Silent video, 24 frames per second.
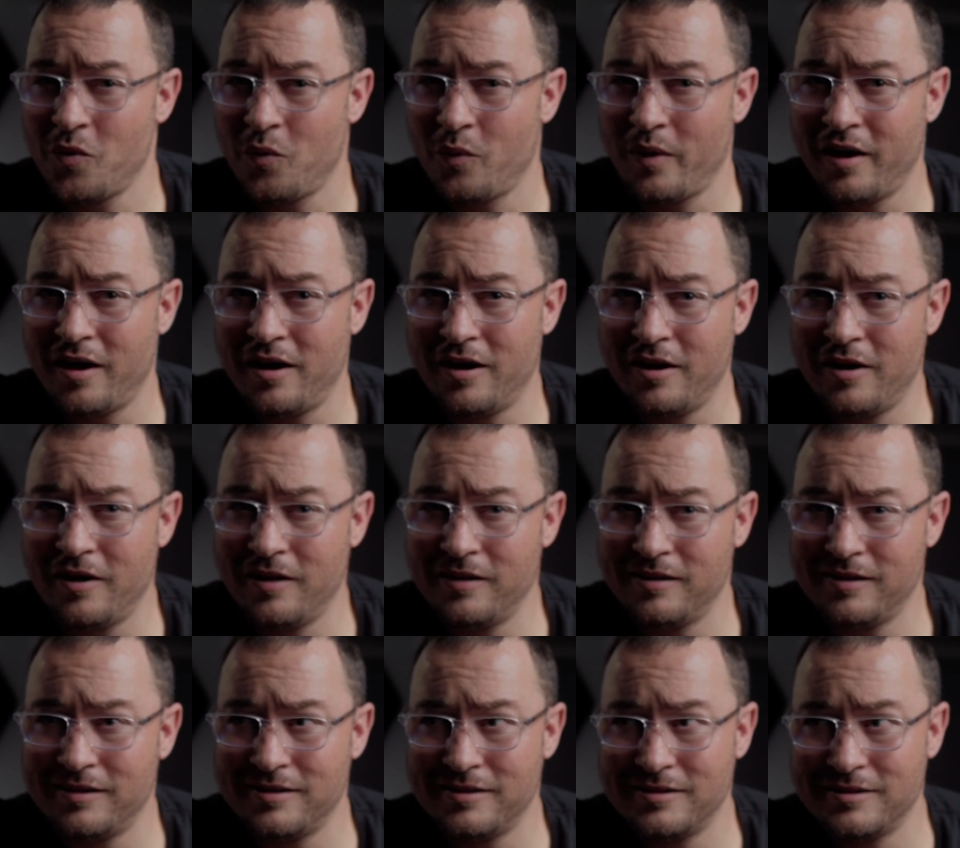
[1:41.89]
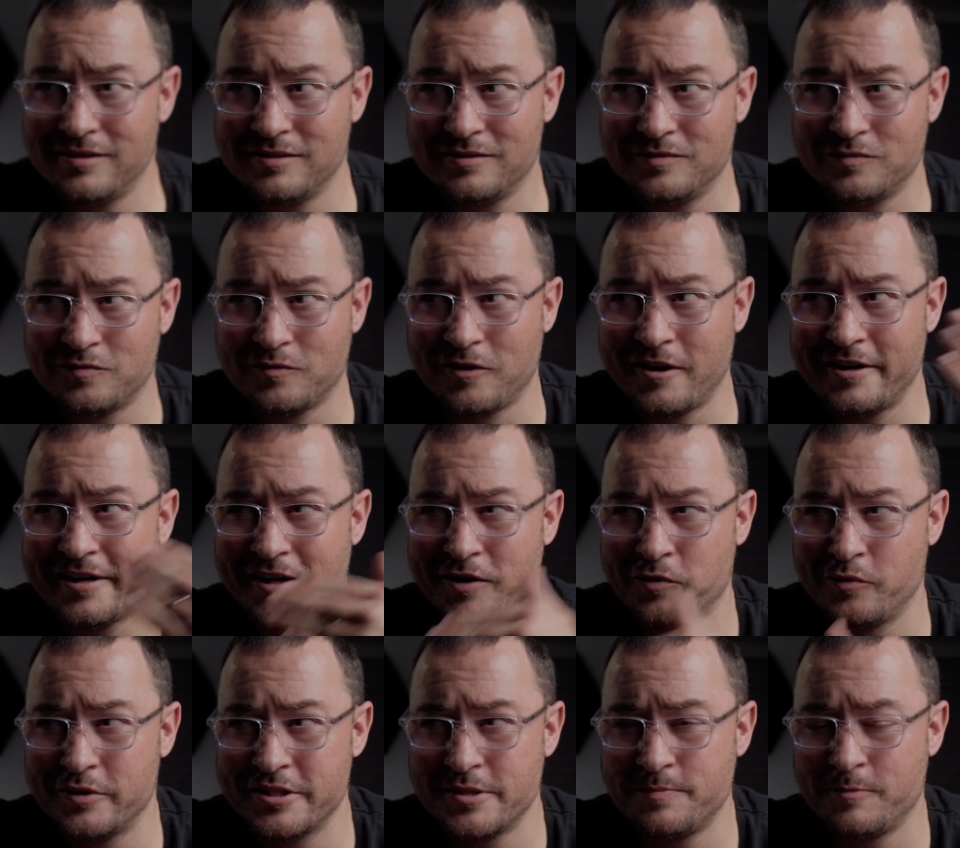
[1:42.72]
while
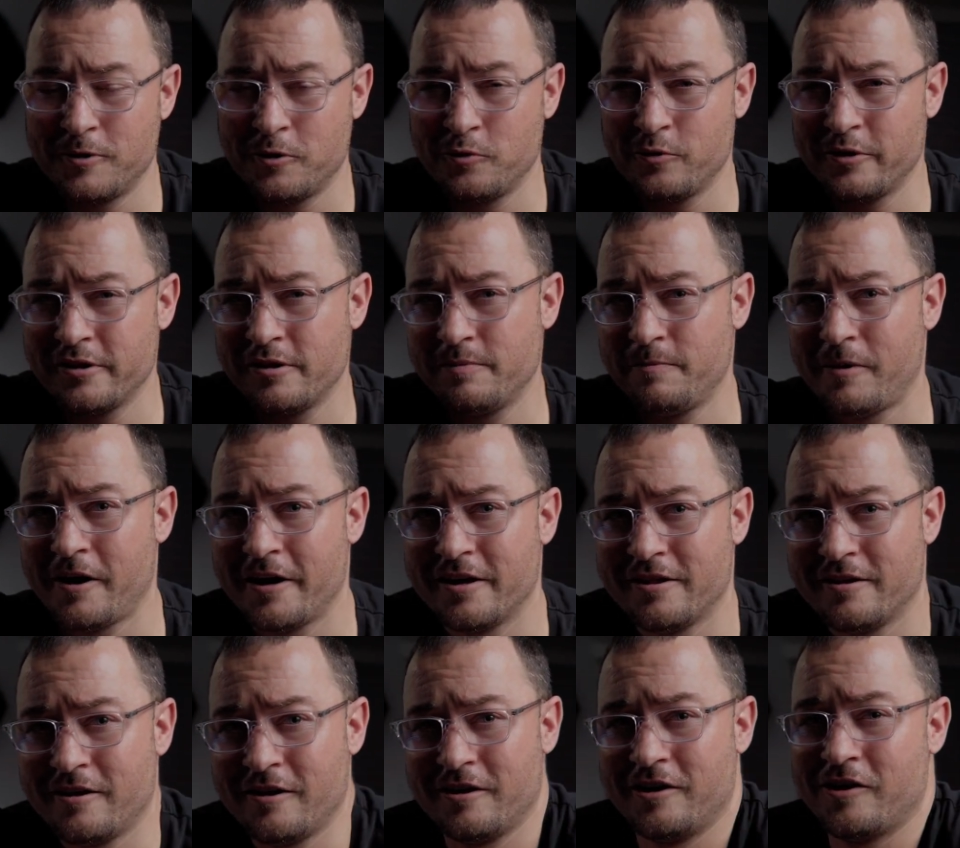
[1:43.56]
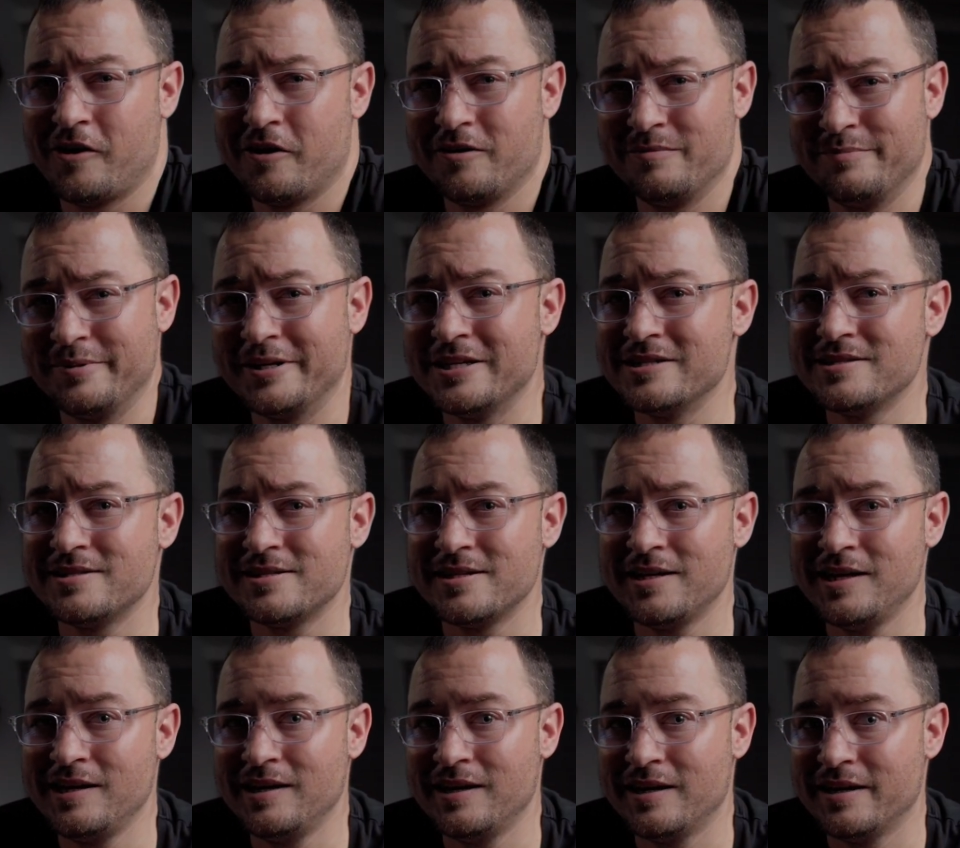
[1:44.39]
running Whisper with Python on
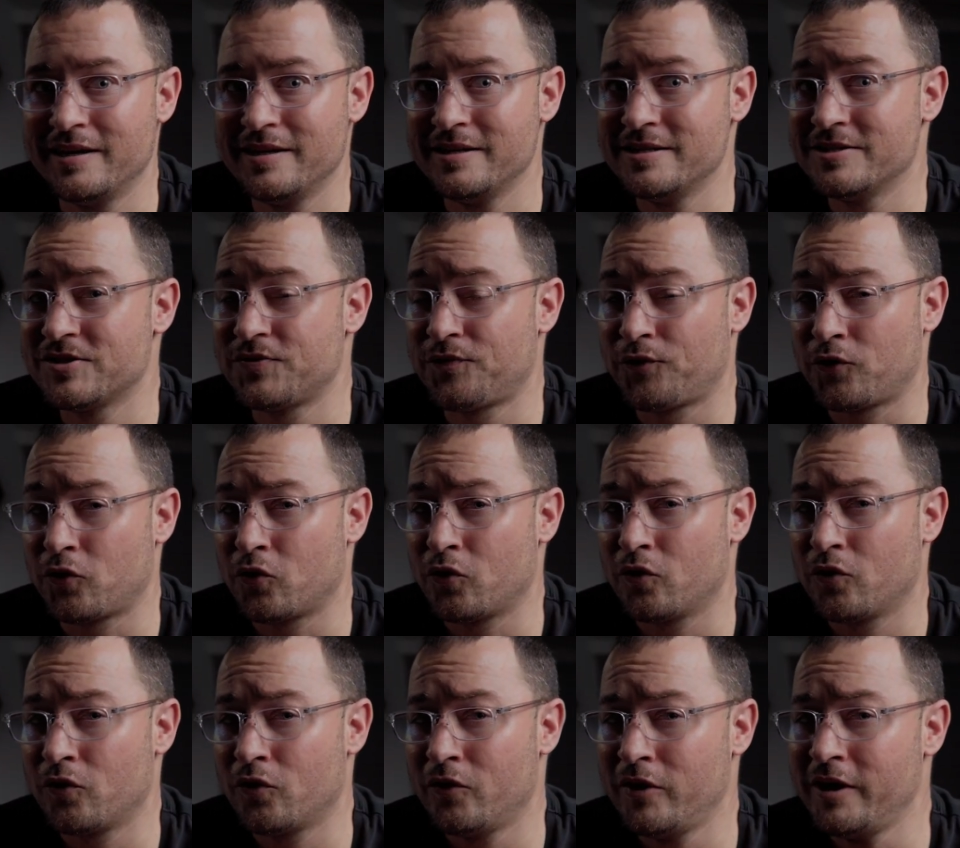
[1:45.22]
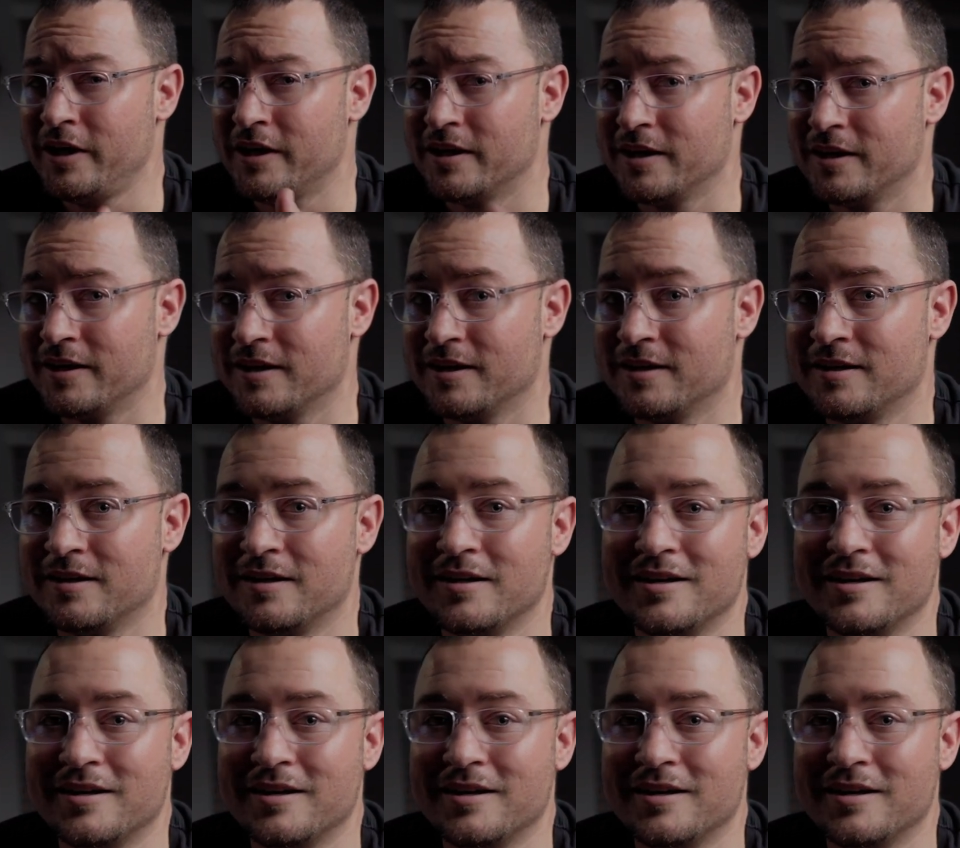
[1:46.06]
PC is free.